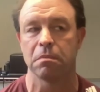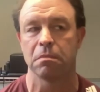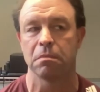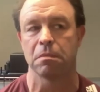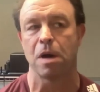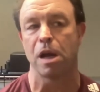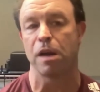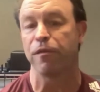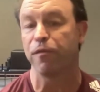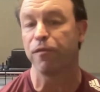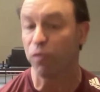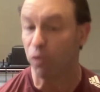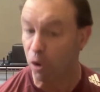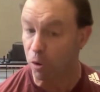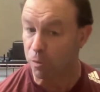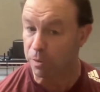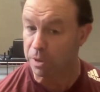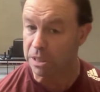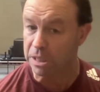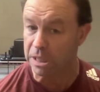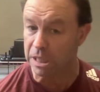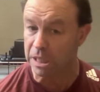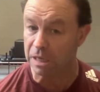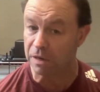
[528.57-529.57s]
on a floor
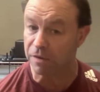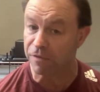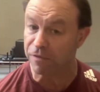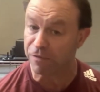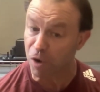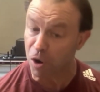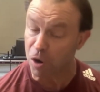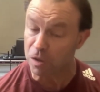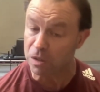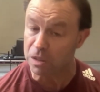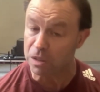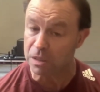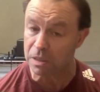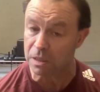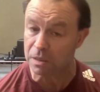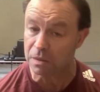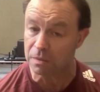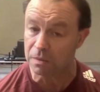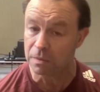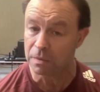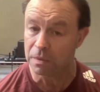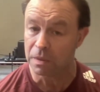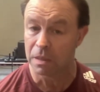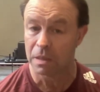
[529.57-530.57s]
routine at first.
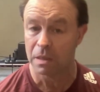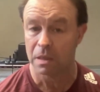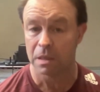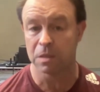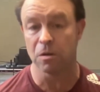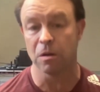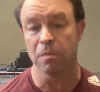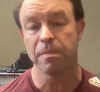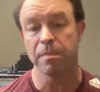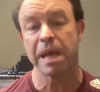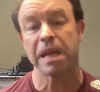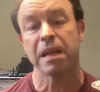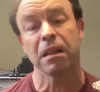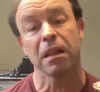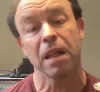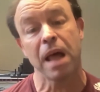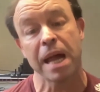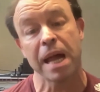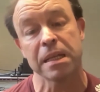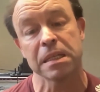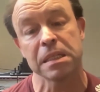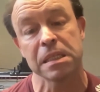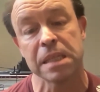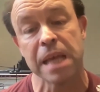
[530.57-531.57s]
So it made a
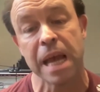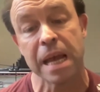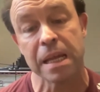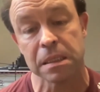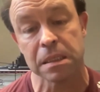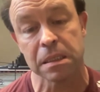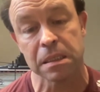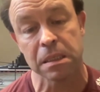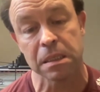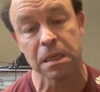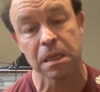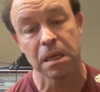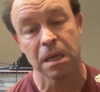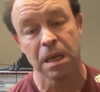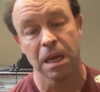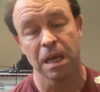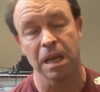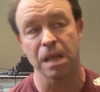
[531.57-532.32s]
lot of sense. And I